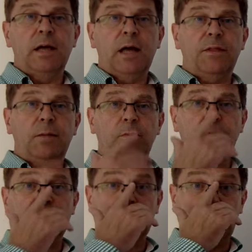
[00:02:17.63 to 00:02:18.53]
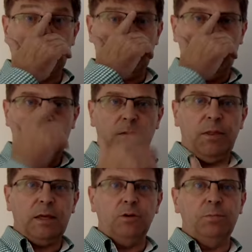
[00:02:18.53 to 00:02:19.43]
at that moment in time,
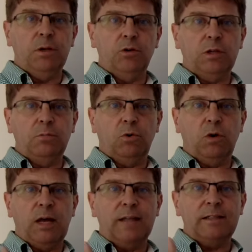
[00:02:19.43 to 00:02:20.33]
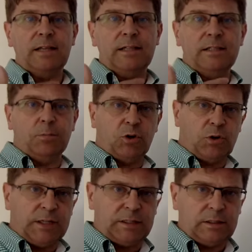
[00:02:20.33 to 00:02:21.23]
they could be looking more at a
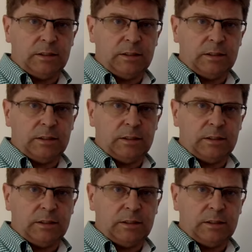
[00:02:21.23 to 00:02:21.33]
democratic